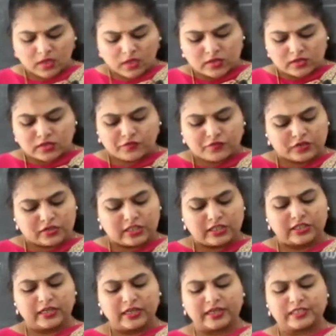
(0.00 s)
So if you see
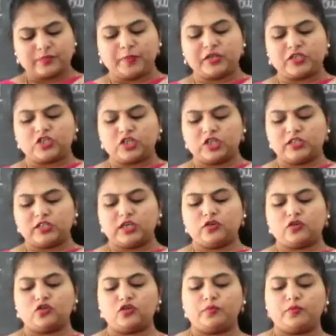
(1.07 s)
in the next picture, there
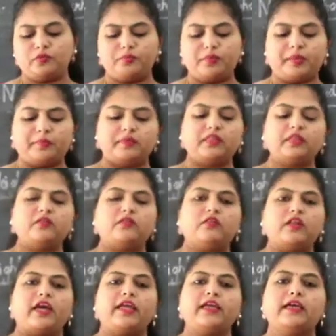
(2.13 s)
are a group of people
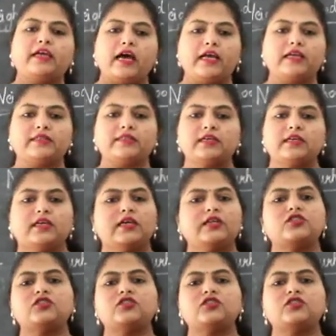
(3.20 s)
flying kites. It's